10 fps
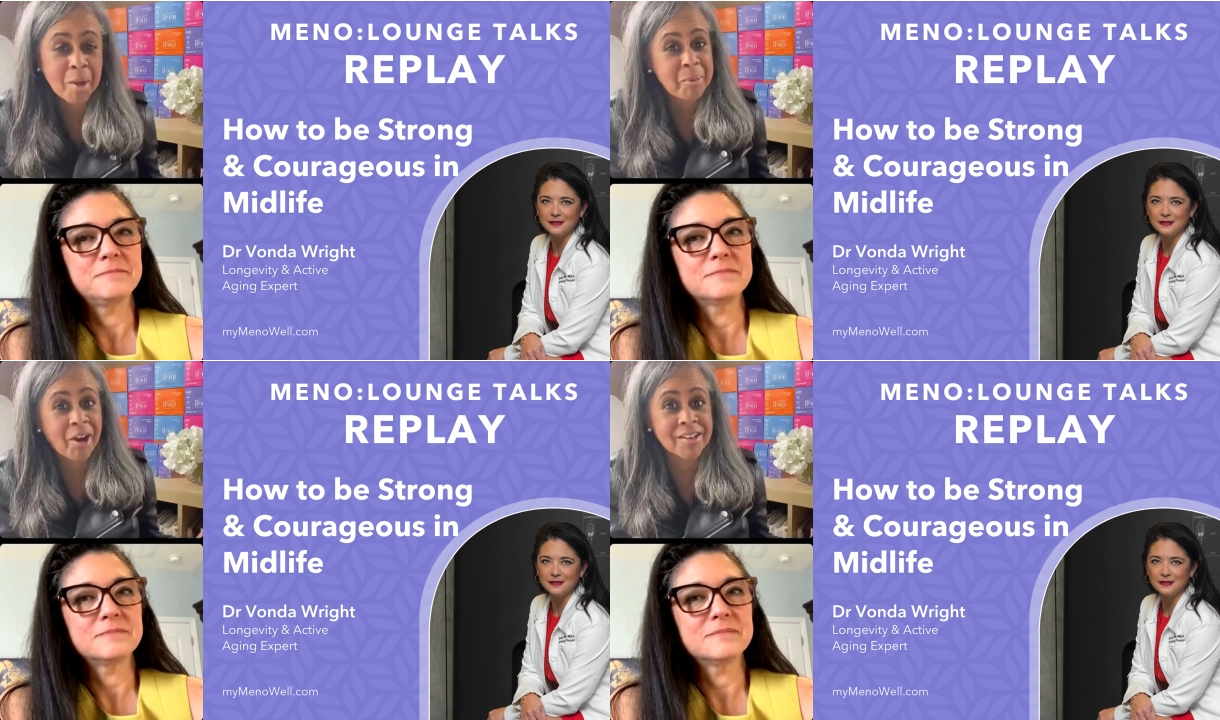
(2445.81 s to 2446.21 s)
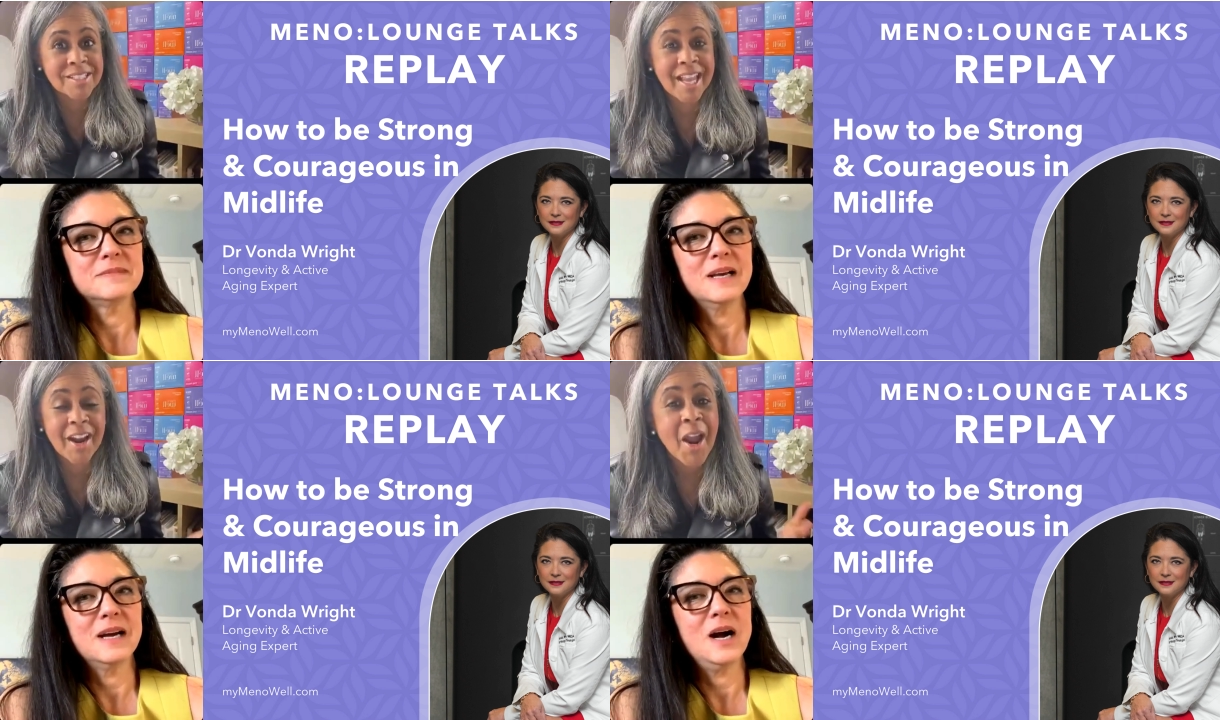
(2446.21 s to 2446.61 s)
Speaker 1: bars
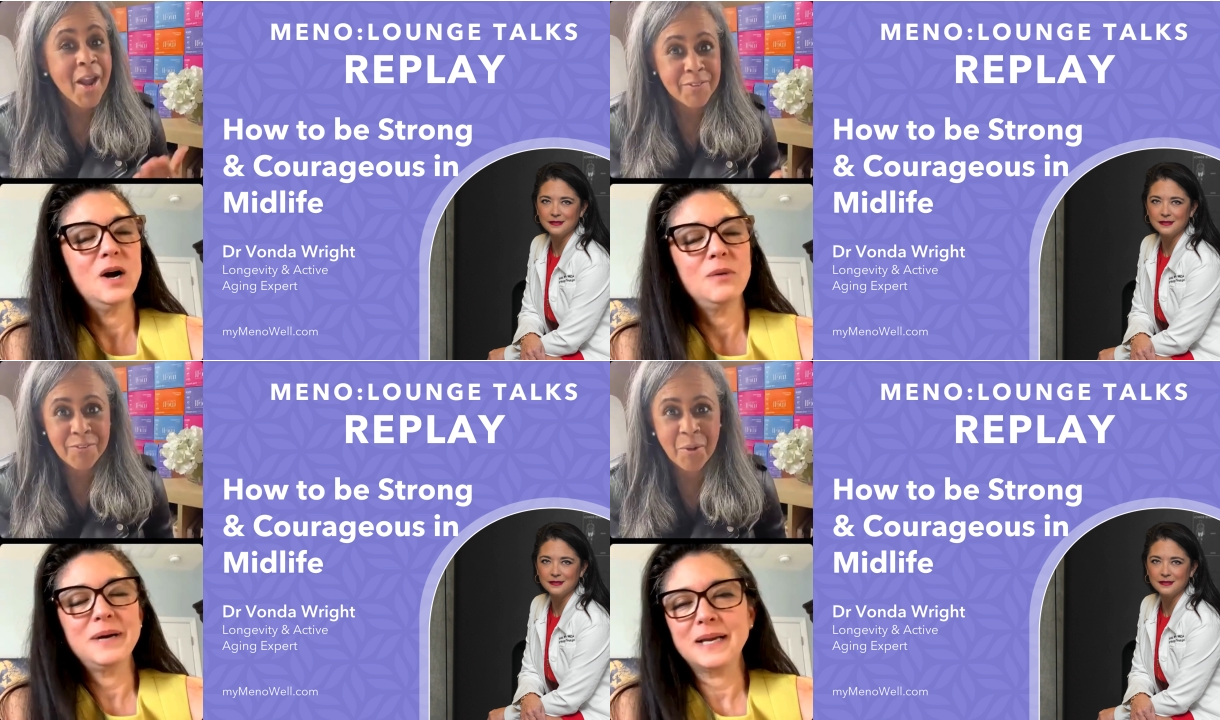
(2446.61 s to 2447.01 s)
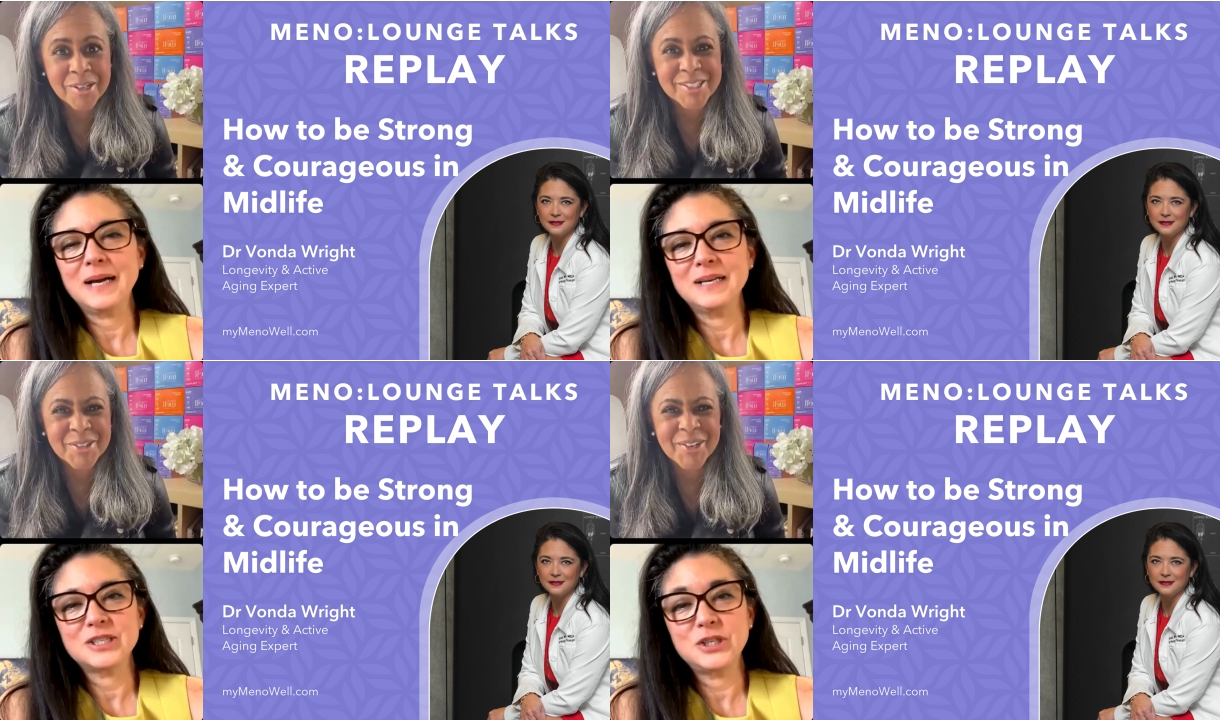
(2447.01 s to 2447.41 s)
oh there. Oh my gosh, for
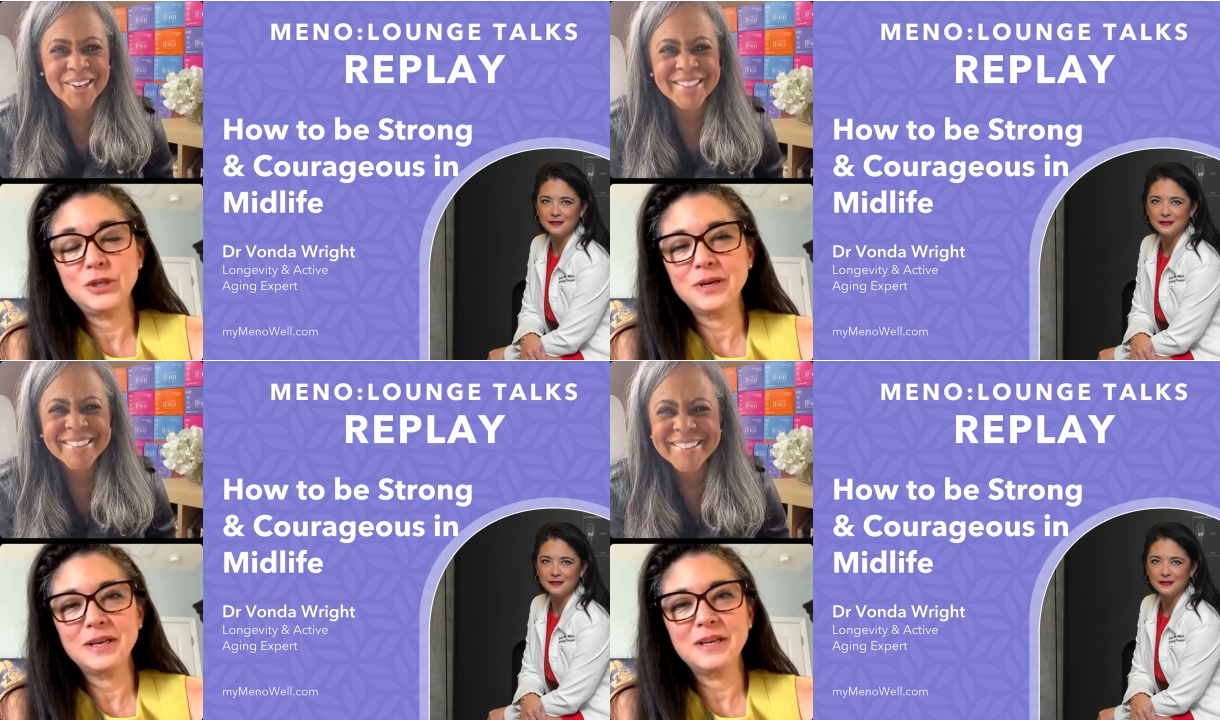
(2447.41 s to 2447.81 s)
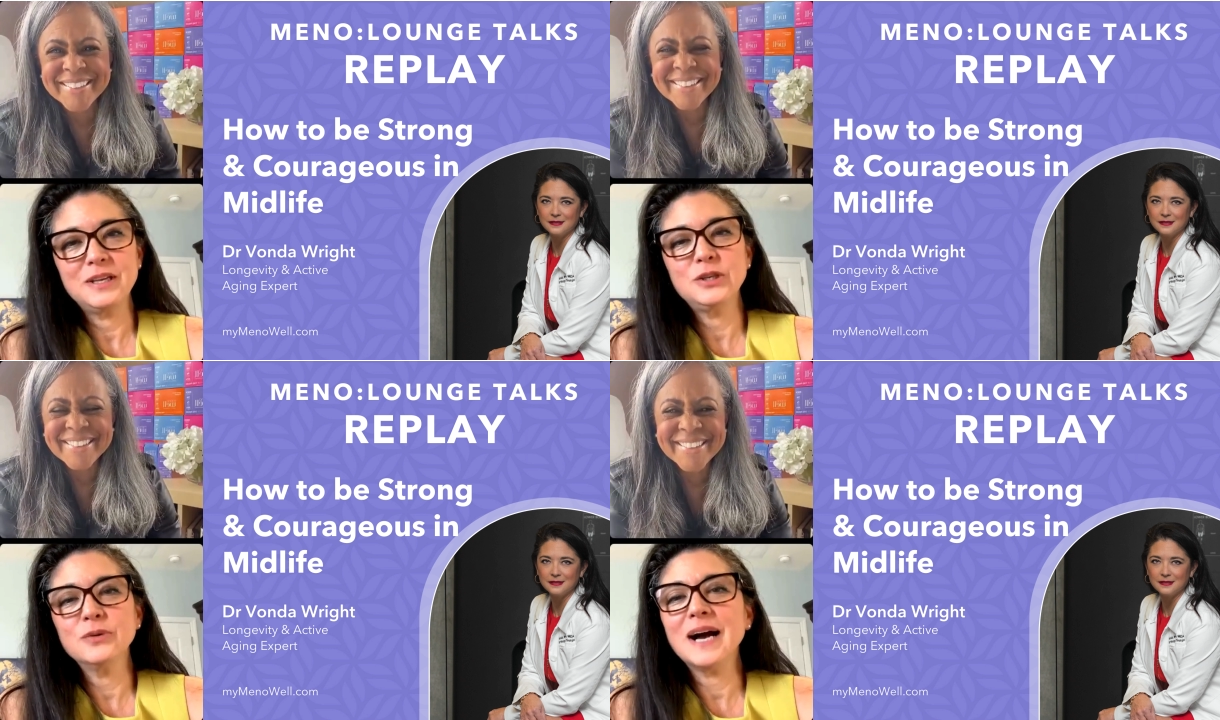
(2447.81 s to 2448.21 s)
sure. You,
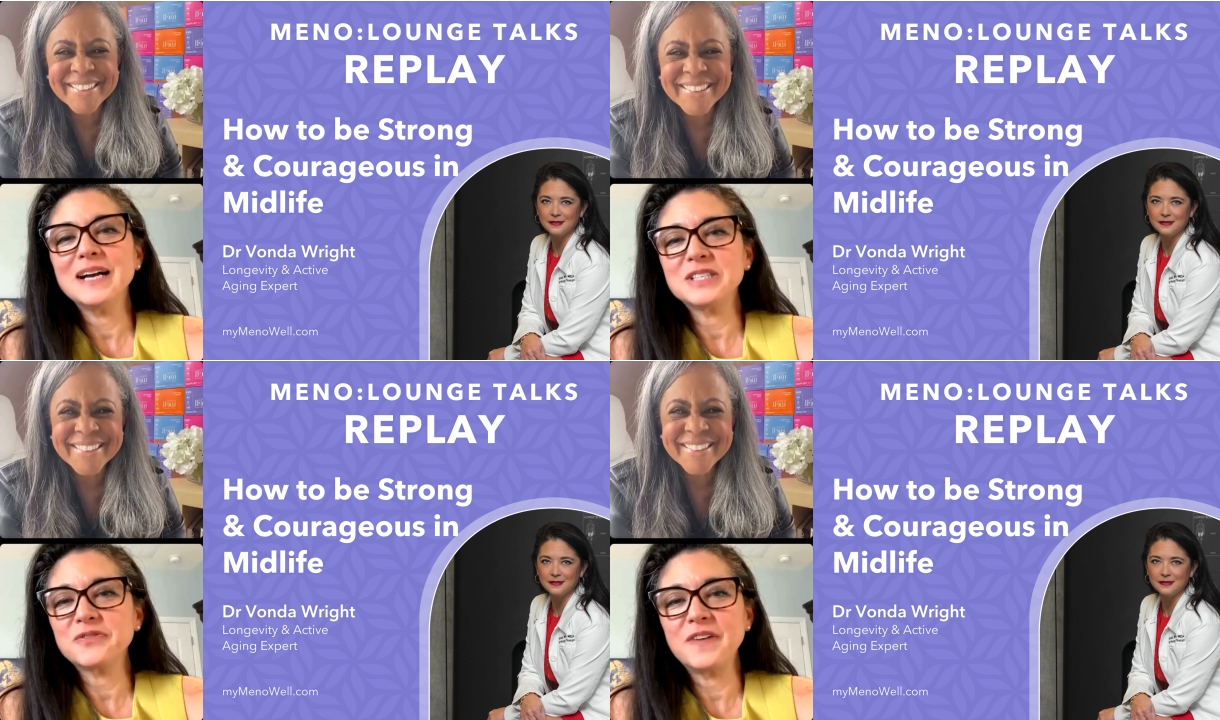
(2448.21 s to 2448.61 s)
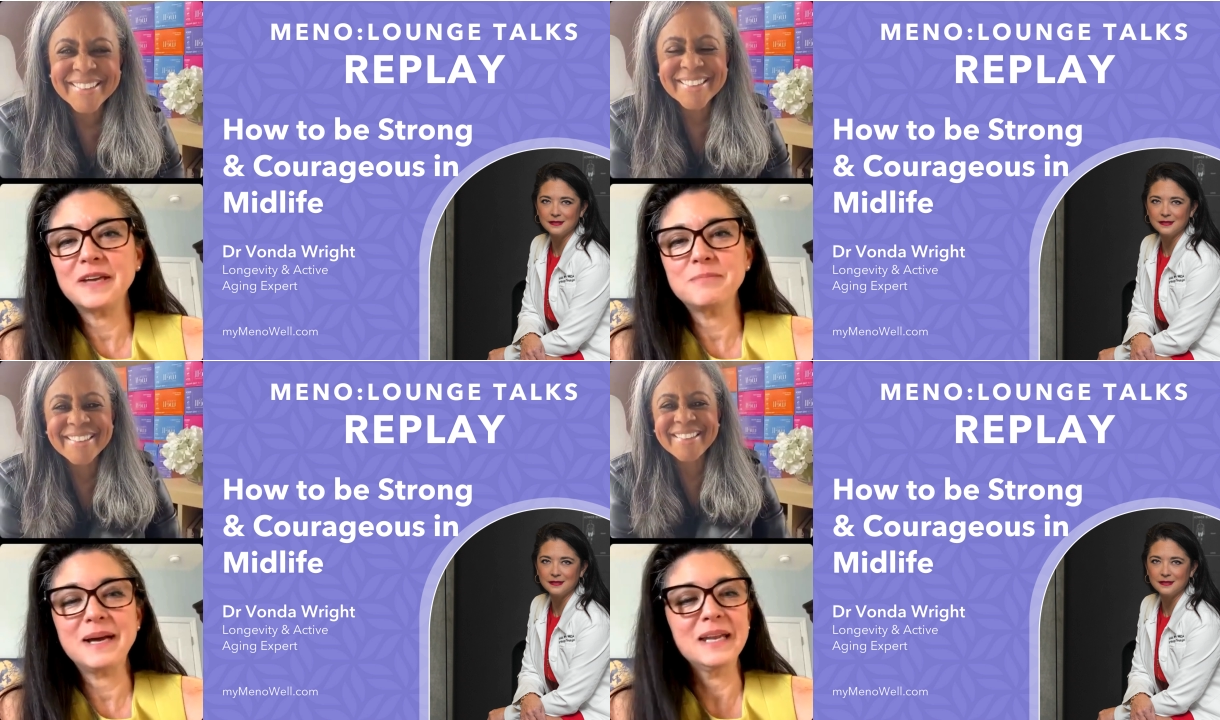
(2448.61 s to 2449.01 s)
Speaker 2: you guys
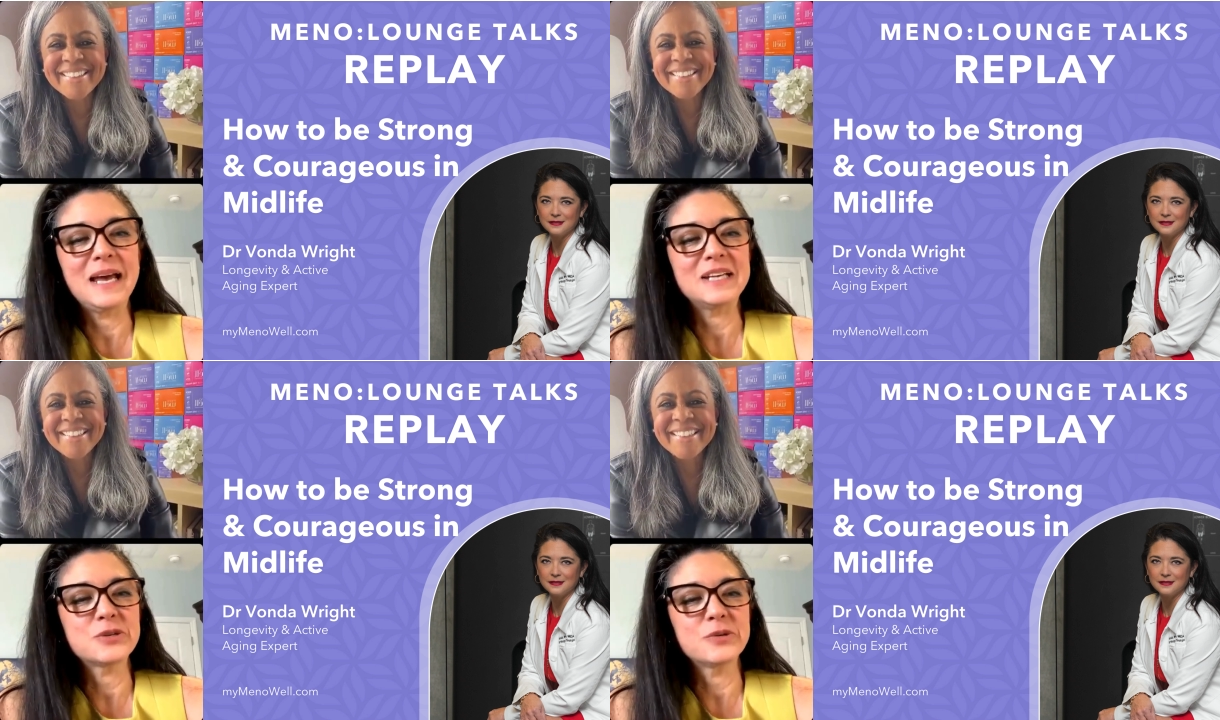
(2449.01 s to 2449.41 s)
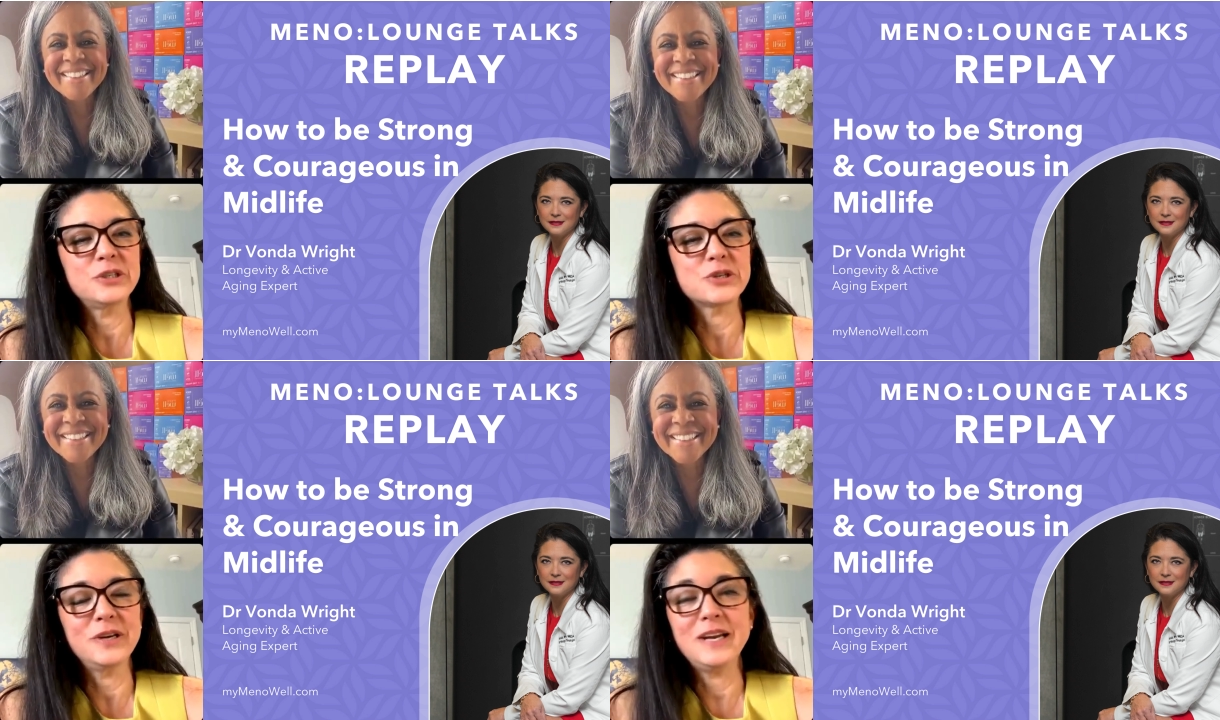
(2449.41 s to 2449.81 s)
fed my last
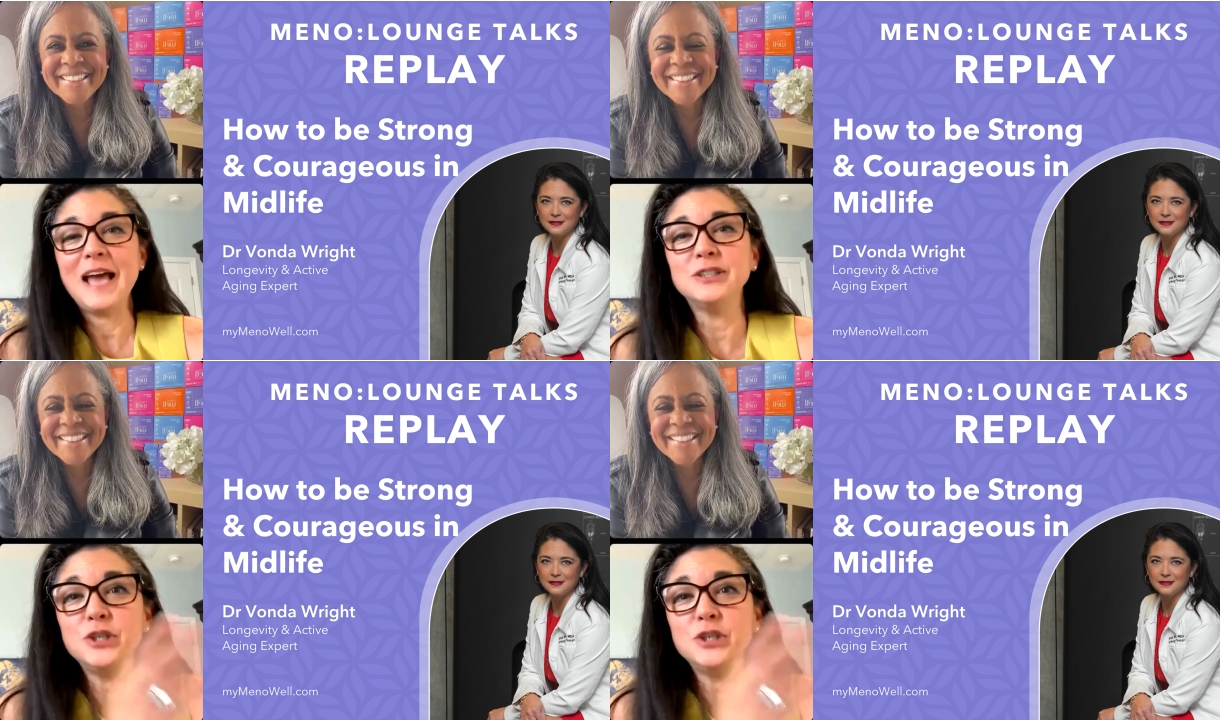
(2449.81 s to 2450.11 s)
retreat, and do